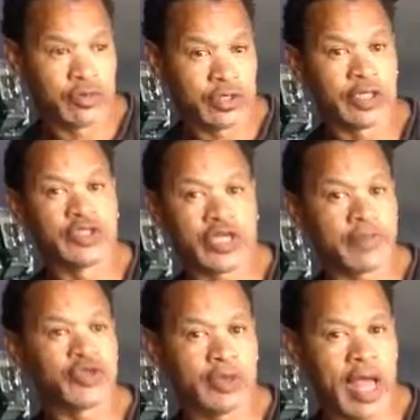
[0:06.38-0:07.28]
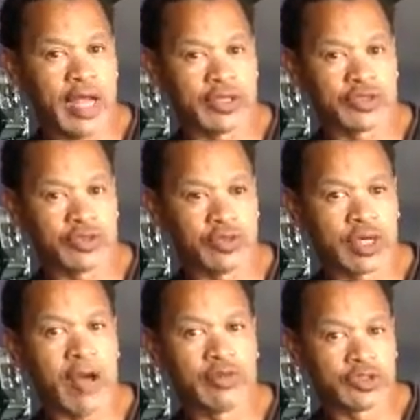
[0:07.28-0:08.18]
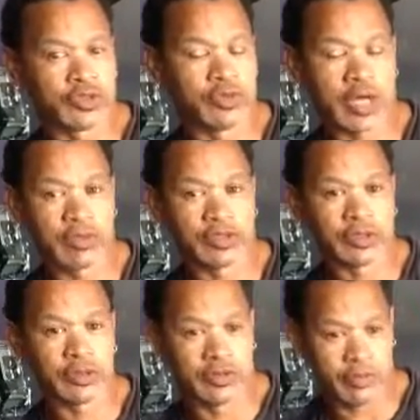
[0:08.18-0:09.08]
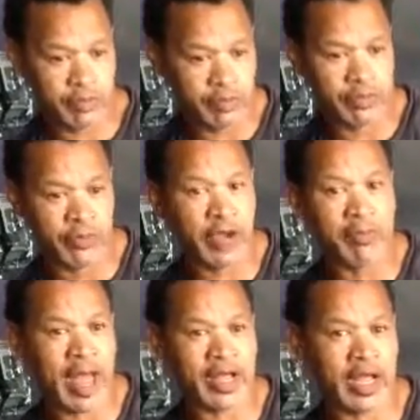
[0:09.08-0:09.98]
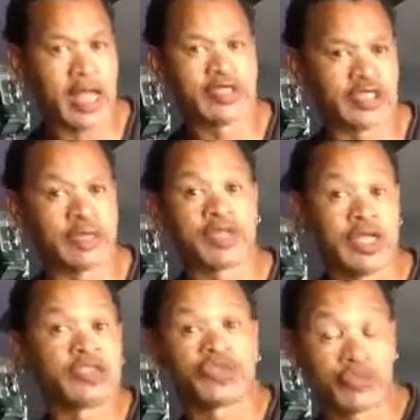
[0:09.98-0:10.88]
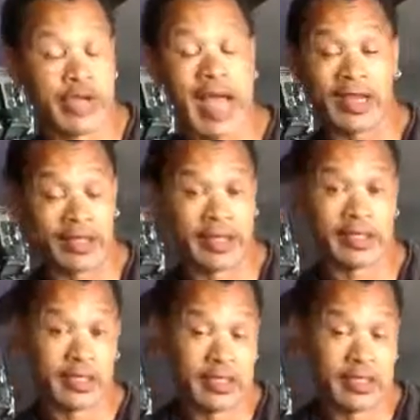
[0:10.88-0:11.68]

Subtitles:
conceptualize what I was bring my concepts into reality.